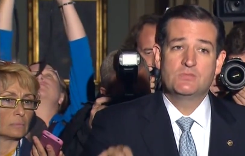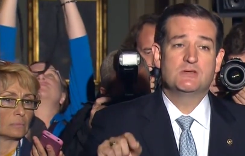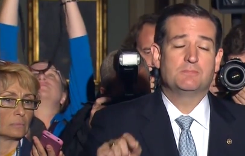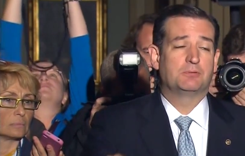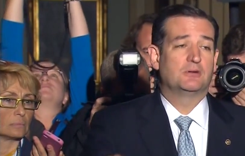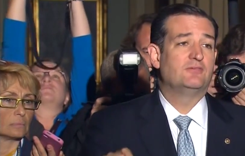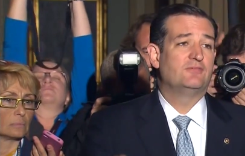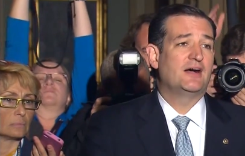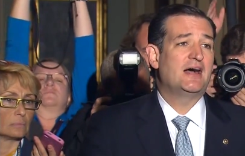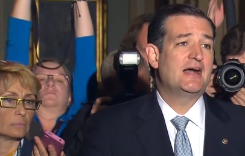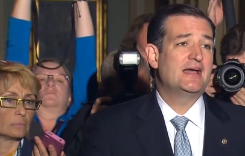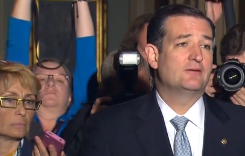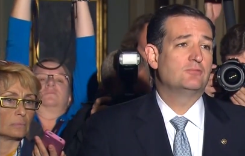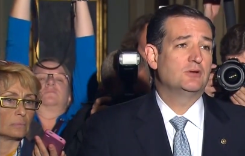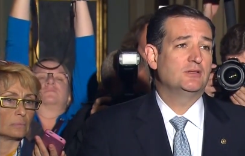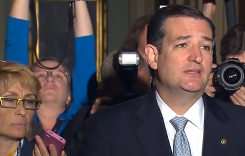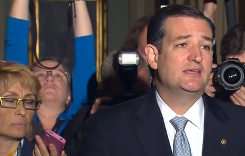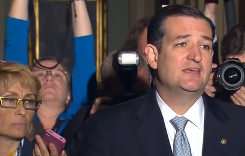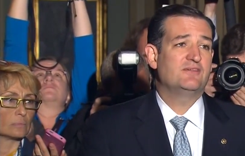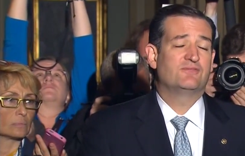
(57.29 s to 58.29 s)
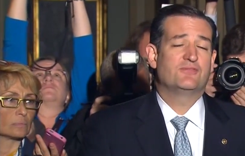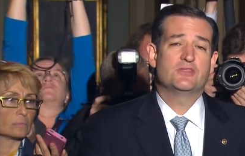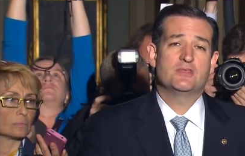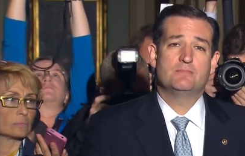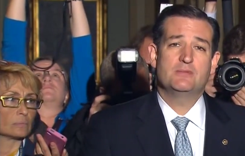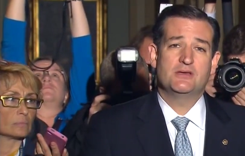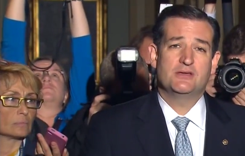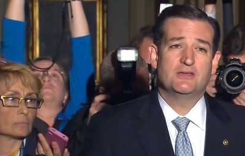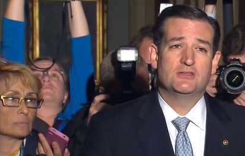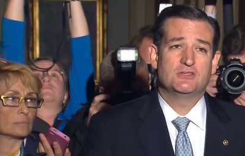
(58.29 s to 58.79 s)
Speaker 1: to provide relief for the
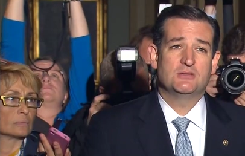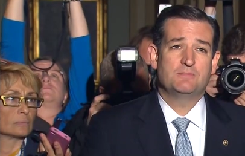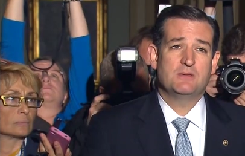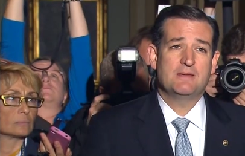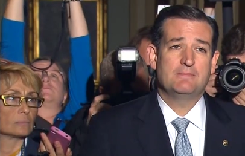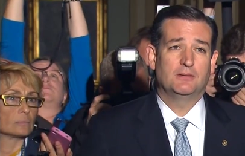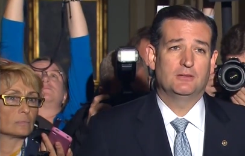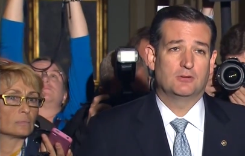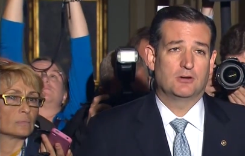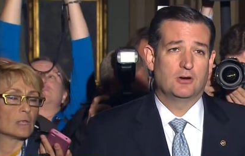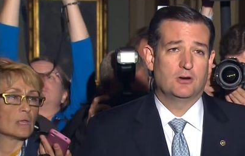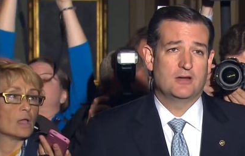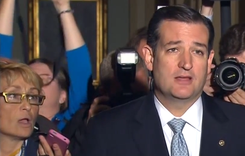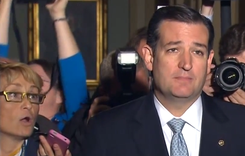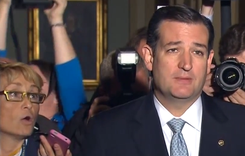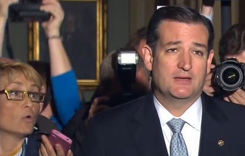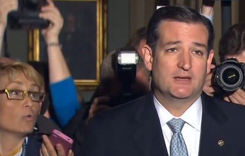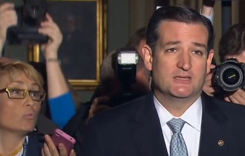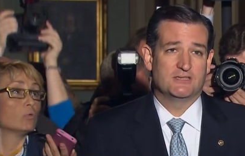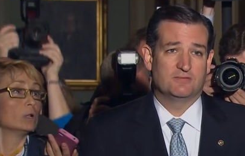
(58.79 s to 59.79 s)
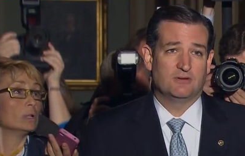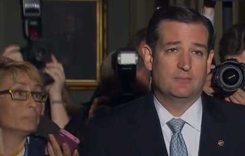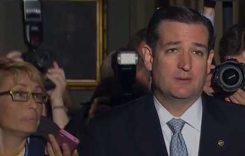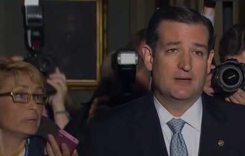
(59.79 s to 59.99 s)
millions of people who are hurting because of